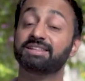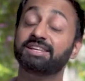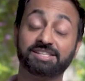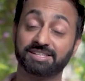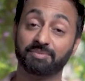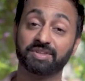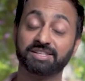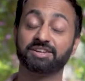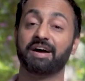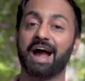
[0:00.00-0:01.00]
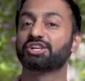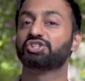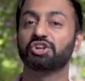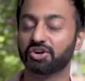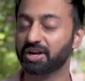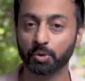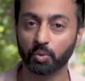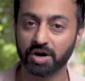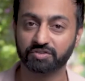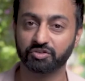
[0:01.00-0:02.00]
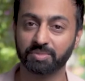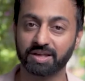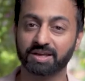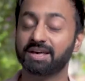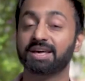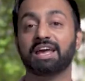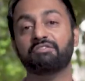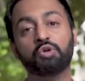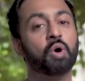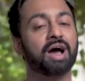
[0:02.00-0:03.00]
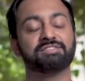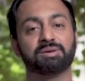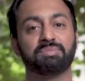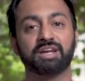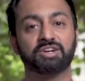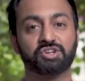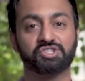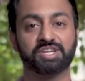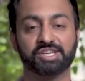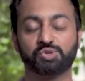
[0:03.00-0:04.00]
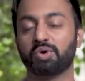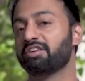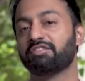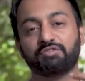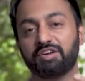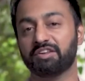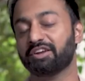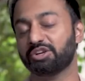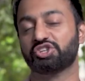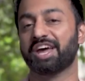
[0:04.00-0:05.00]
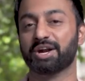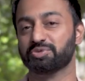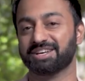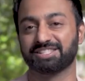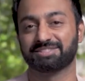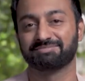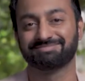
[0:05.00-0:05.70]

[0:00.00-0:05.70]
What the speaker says: These are some things that have actually really worked for me. If you have something interesting as well, feel free to share it with us.